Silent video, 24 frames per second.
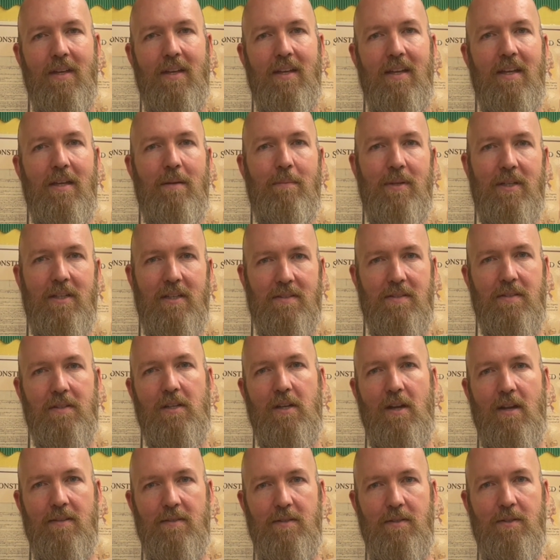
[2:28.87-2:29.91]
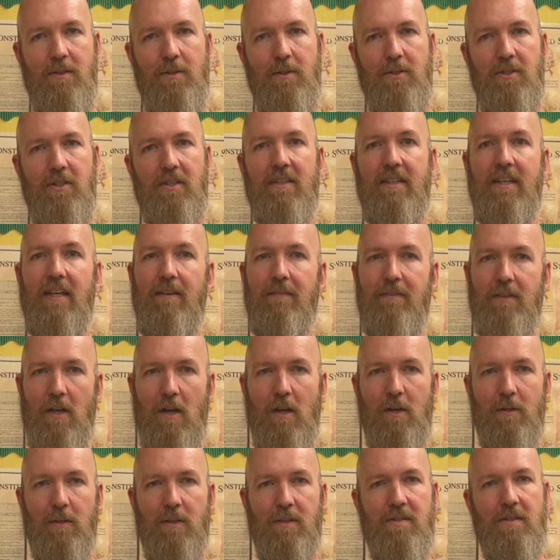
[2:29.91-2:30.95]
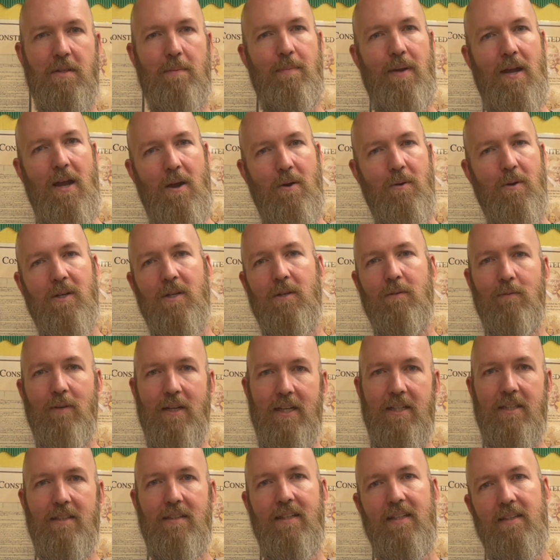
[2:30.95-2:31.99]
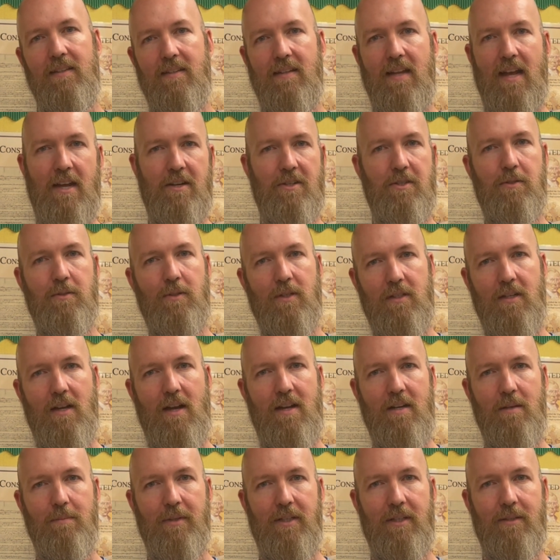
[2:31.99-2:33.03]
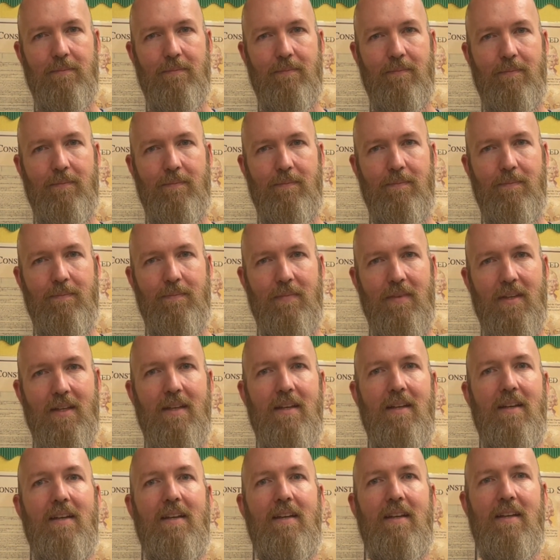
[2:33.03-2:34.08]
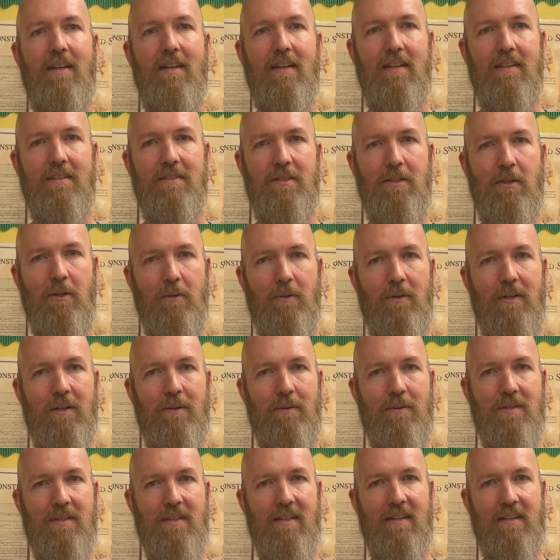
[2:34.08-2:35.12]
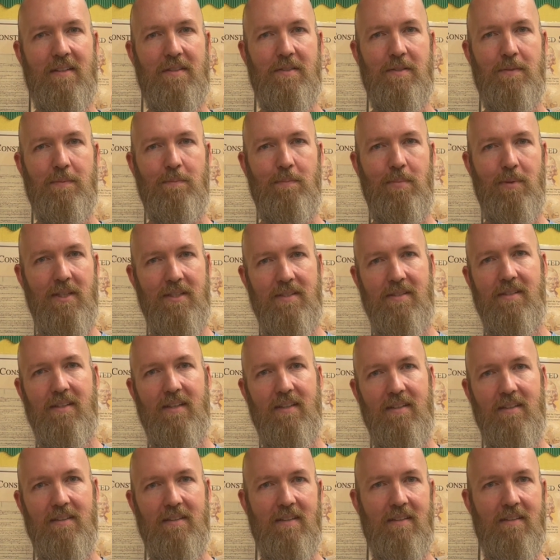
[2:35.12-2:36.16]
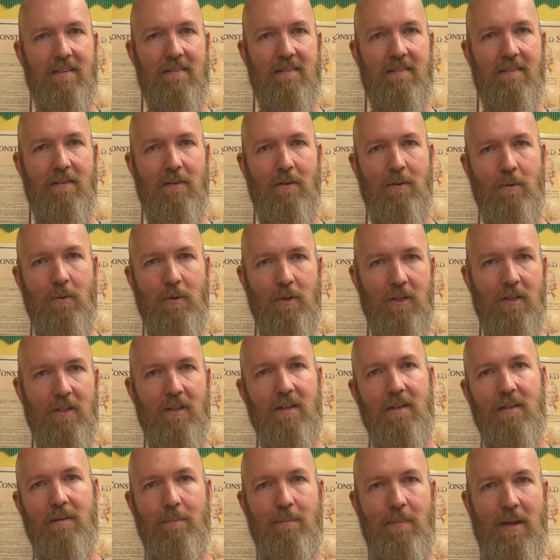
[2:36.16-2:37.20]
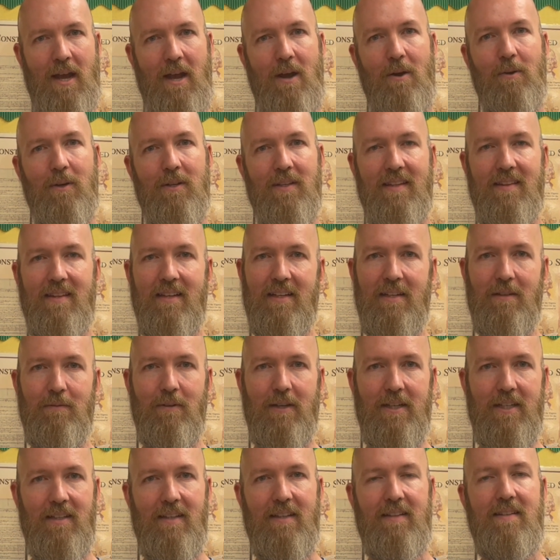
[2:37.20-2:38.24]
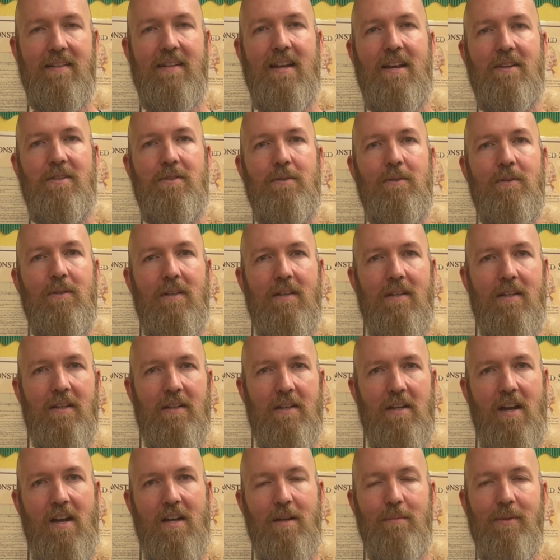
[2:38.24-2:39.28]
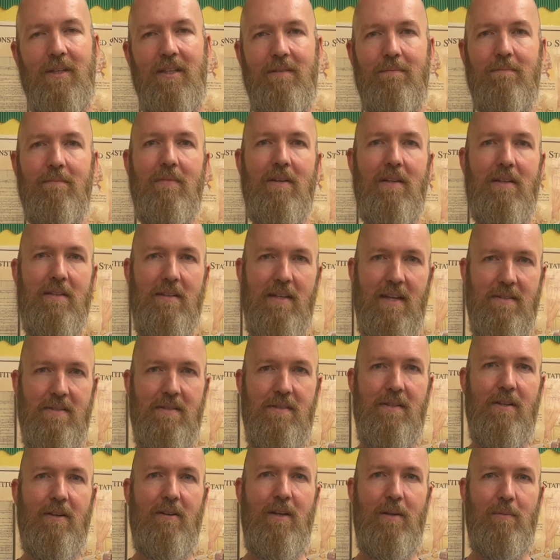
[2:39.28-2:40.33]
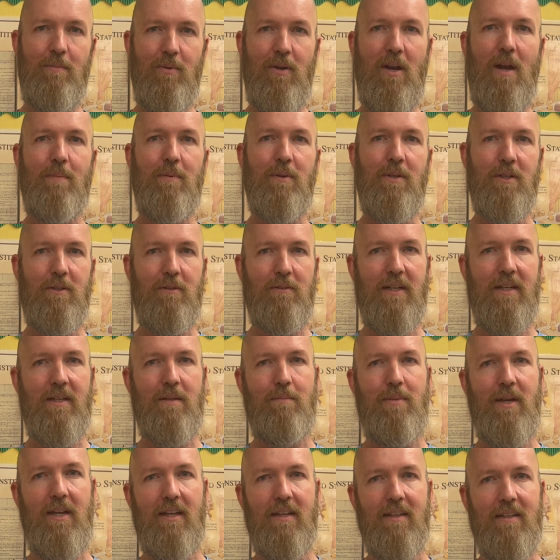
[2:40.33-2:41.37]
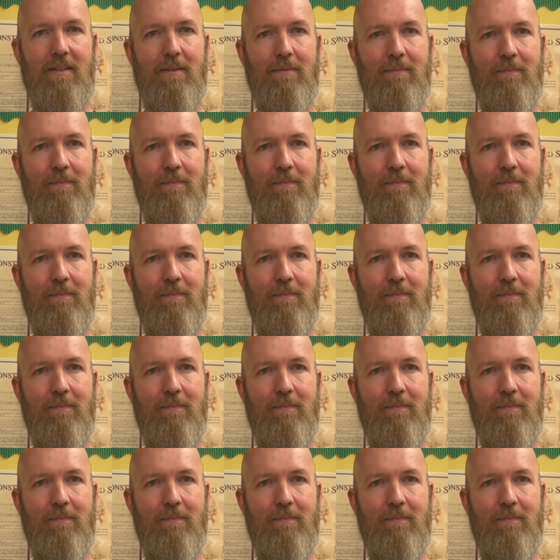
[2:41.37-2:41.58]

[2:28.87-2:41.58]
and because the Constitution gave Congress the power to regulate the national economy. So it was an explicit order, power that they could regulate the national economy, necessary and proper to create a bank.